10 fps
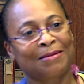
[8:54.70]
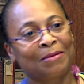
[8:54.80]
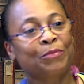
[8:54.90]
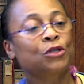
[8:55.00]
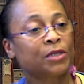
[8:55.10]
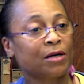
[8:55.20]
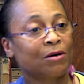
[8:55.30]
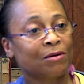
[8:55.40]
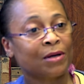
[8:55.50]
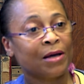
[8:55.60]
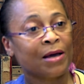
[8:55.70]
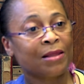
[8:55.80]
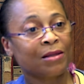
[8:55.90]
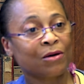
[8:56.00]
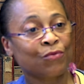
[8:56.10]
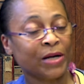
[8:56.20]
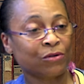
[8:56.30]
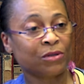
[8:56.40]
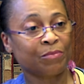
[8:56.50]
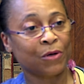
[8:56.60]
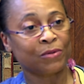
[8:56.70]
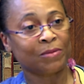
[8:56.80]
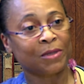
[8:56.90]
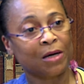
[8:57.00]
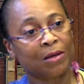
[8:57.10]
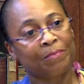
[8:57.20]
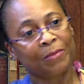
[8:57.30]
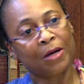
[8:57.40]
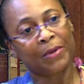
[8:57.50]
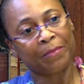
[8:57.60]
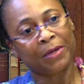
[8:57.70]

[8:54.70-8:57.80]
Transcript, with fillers: book sale and the writer symposium kind of coming up